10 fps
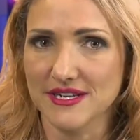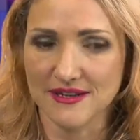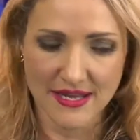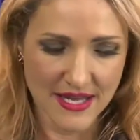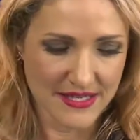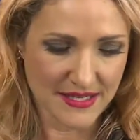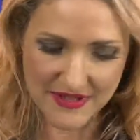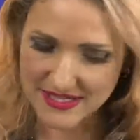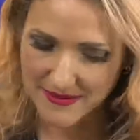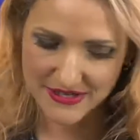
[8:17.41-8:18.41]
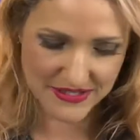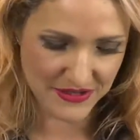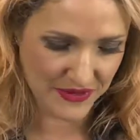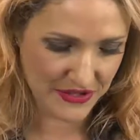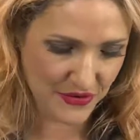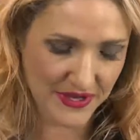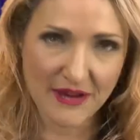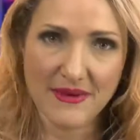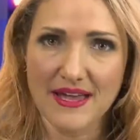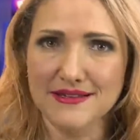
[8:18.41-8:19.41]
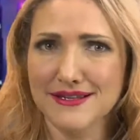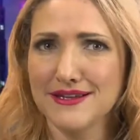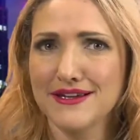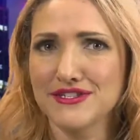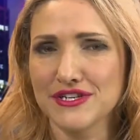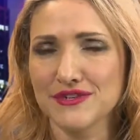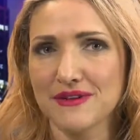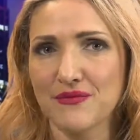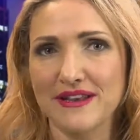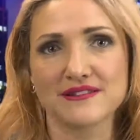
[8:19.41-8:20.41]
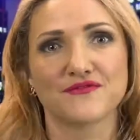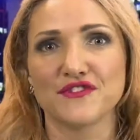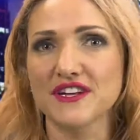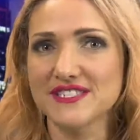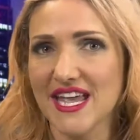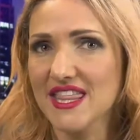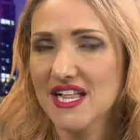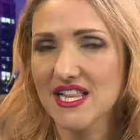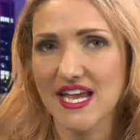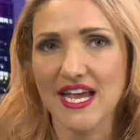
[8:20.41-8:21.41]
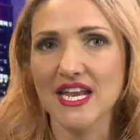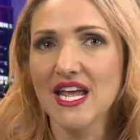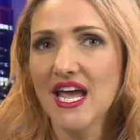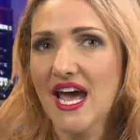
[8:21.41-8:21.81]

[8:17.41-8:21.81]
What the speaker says: And some of the damages that we're talking about is a gentleman went for a teeth clean